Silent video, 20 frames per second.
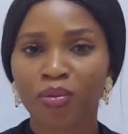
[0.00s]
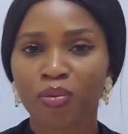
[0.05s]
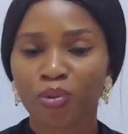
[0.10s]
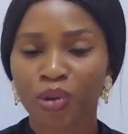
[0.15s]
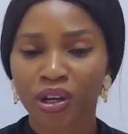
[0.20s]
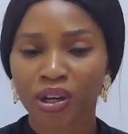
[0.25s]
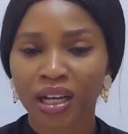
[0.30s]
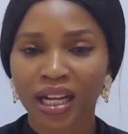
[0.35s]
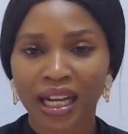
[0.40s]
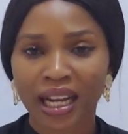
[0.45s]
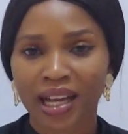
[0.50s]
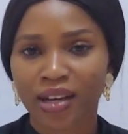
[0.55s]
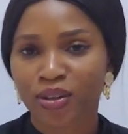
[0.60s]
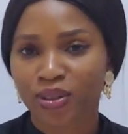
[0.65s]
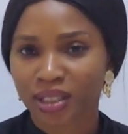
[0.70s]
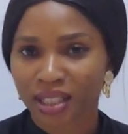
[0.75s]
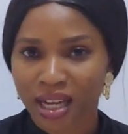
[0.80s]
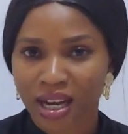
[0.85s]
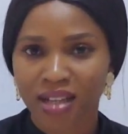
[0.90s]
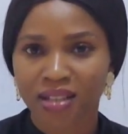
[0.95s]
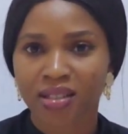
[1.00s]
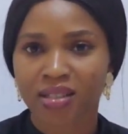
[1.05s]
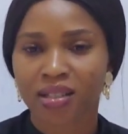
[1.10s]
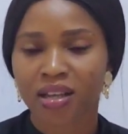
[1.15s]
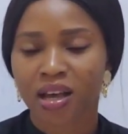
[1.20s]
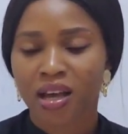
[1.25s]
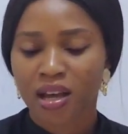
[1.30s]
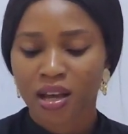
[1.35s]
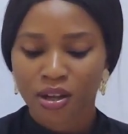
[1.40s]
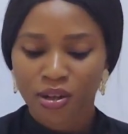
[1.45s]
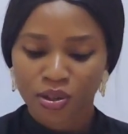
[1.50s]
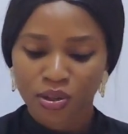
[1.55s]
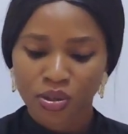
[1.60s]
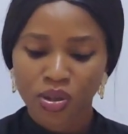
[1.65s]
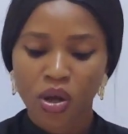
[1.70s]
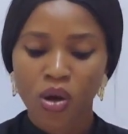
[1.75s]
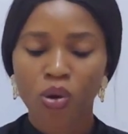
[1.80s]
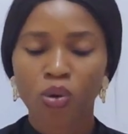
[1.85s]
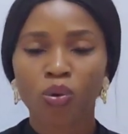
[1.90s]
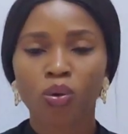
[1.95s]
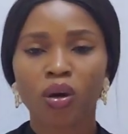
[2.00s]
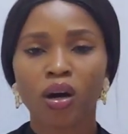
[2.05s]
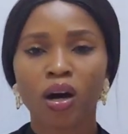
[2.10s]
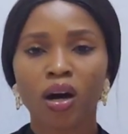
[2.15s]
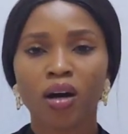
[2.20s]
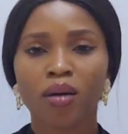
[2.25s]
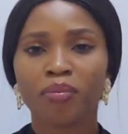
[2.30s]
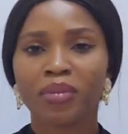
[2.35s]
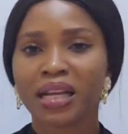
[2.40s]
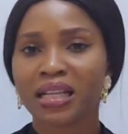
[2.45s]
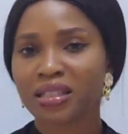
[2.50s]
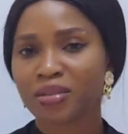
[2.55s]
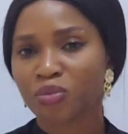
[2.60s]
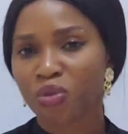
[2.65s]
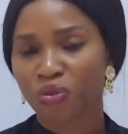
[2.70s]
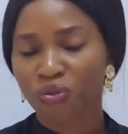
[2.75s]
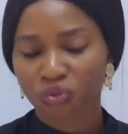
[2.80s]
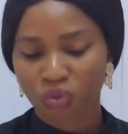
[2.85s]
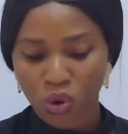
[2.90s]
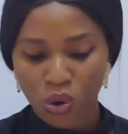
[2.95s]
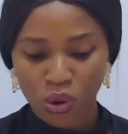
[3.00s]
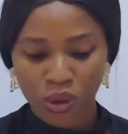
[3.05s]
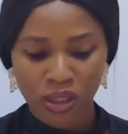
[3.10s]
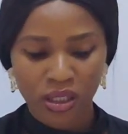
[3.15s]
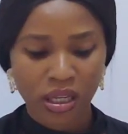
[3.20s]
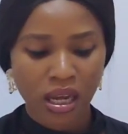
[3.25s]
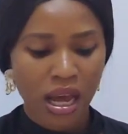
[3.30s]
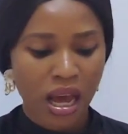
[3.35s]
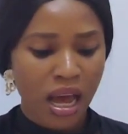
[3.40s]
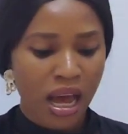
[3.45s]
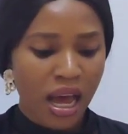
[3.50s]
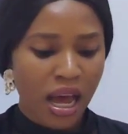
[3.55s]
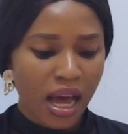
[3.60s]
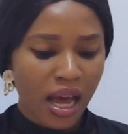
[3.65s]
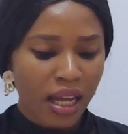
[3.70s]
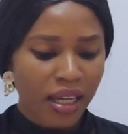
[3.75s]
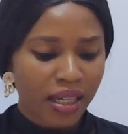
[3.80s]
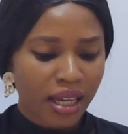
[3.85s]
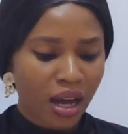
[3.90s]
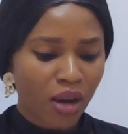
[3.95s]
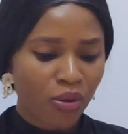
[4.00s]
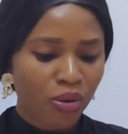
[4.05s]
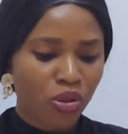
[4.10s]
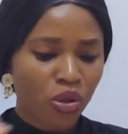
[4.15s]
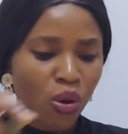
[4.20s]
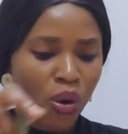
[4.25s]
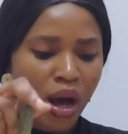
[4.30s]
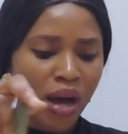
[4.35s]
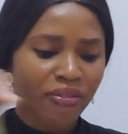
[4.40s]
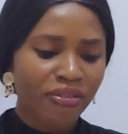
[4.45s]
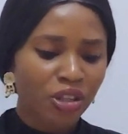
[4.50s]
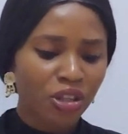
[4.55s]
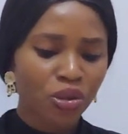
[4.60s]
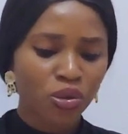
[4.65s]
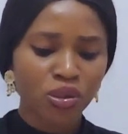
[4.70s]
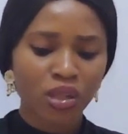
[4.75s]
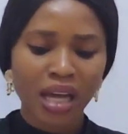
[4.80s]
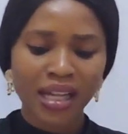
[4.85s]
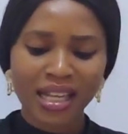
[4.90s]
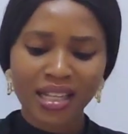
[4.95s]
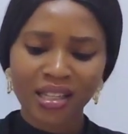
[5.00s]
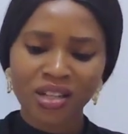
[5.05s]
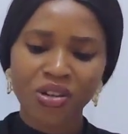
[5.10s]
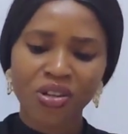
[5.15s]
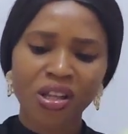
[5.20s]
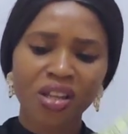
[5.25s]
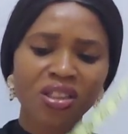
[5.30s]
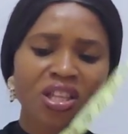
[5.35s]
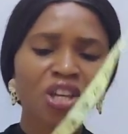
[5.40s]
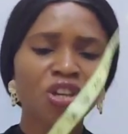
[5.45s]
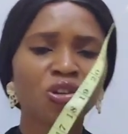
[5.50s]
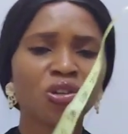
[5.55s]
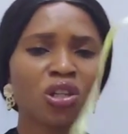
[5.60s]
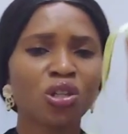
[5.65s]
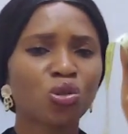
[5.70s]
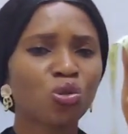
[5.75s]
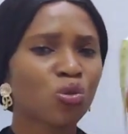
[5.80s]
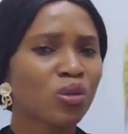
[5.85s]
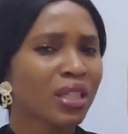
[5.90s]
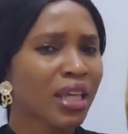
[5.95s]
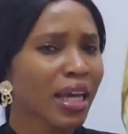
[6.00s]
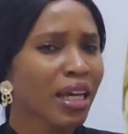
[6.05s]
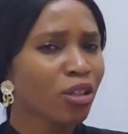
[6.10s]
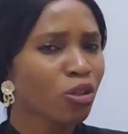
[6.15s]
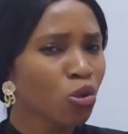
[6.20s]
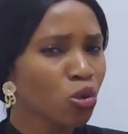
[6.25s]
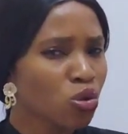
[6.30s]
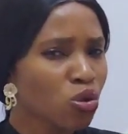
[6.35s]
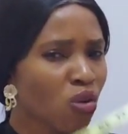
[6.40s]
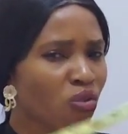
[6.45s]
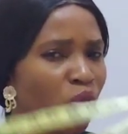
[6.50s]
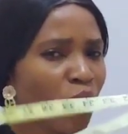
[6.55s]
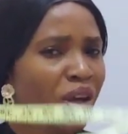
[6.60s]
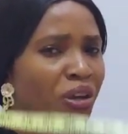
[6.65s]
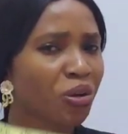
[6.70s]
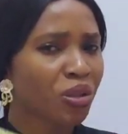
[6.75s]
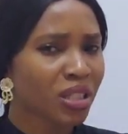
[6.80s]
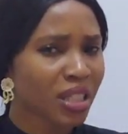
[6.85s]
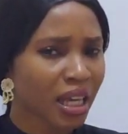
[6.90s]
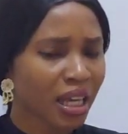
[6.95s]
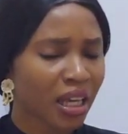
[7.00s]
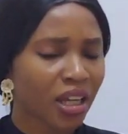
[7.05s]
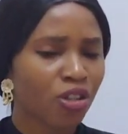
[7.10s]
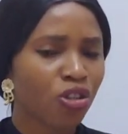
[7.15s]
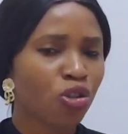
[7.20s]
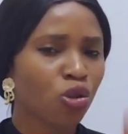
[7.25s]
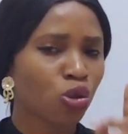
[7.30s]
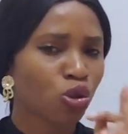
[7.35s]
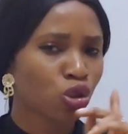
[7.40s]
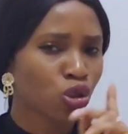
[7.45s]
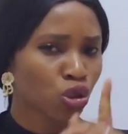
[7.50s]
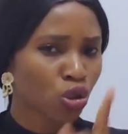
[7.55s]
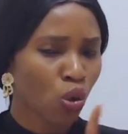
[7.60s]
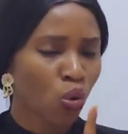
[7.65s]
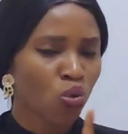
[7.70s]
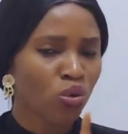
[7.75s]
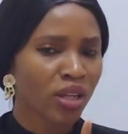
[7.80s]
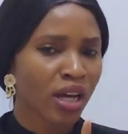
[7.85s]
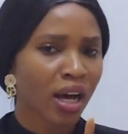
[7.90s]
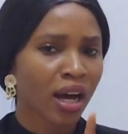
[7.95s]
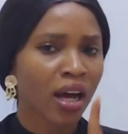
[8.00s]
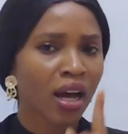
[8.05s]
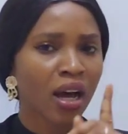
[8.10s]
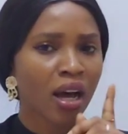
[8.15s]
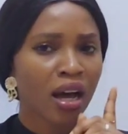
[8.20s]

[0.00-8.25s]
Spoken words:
we are clear on that. So let's move forward. And now, so after there's another thing you need to take note of when you're taking your shoulder